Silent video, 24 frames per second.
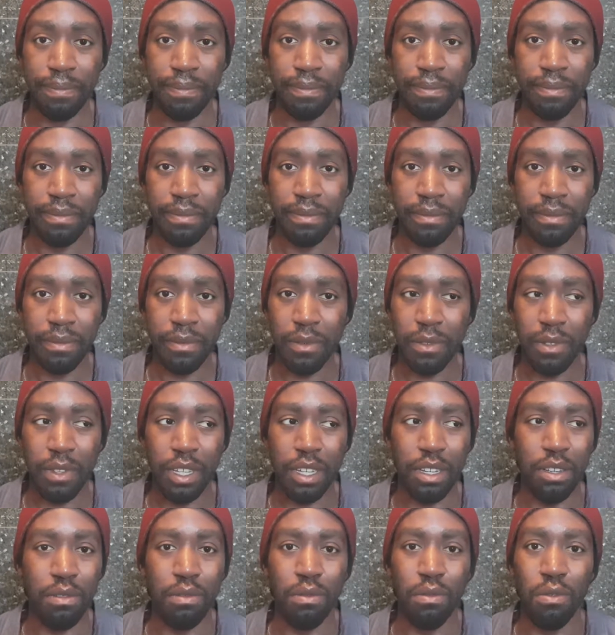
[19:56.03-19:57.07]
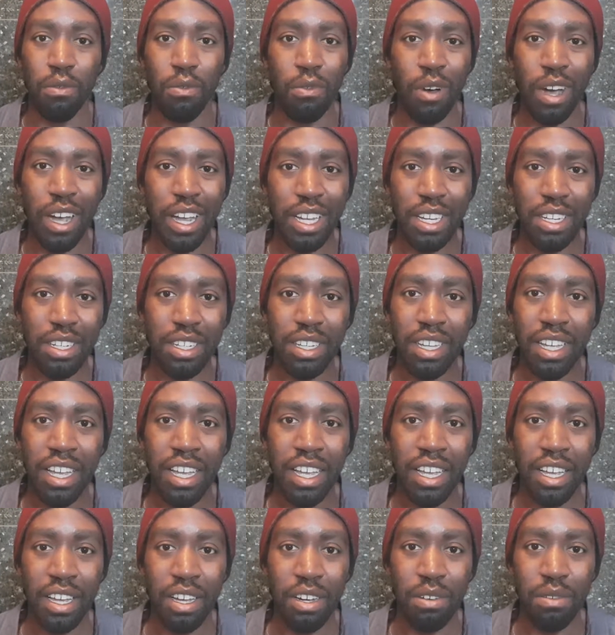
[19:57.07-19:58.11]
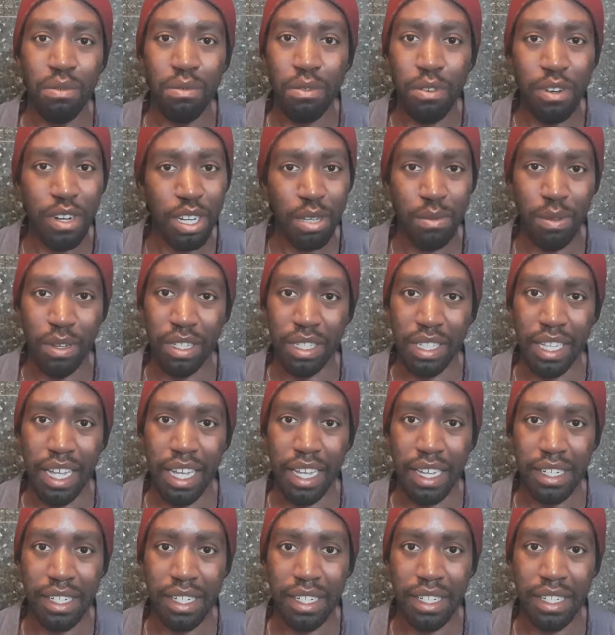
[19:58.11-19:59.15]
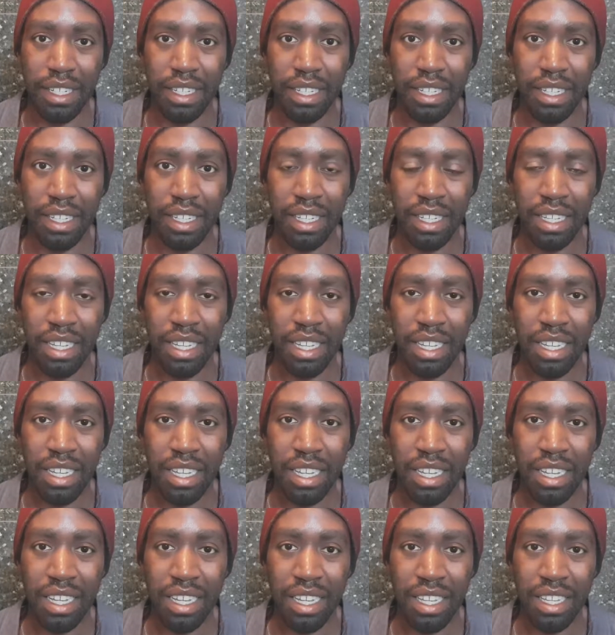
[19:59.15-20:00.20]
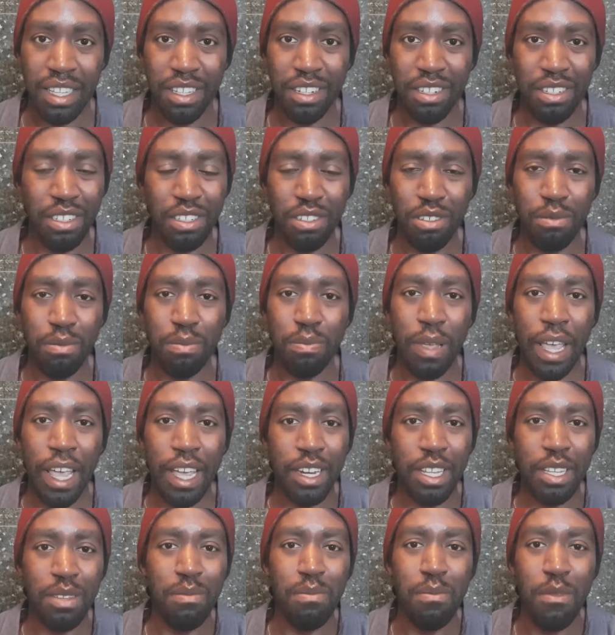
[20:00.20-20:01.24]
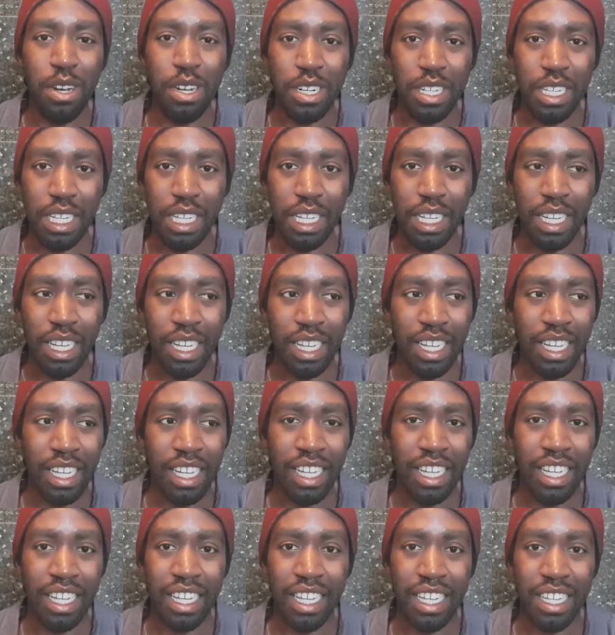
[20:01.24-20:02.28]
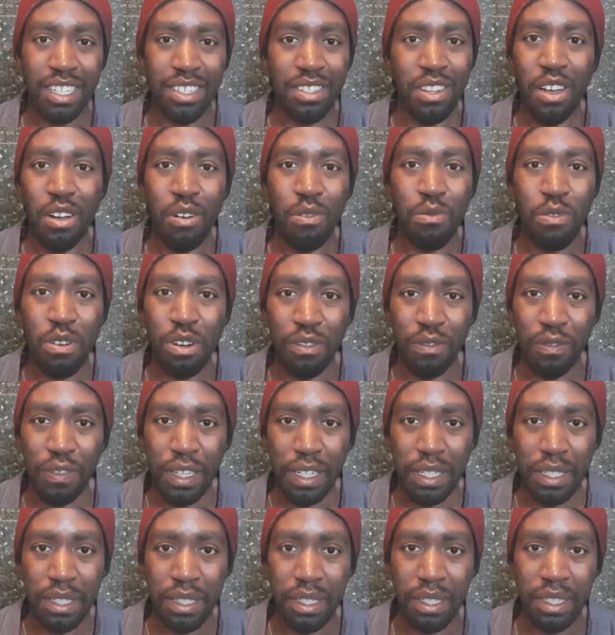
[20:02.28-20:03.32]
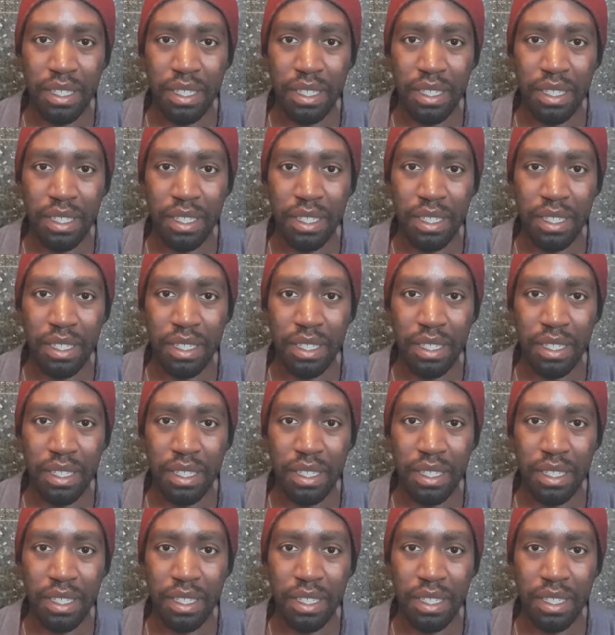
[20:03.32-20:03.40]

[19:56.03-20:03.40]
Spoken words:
Why are you worrying about that? Their little petty money is not worth it.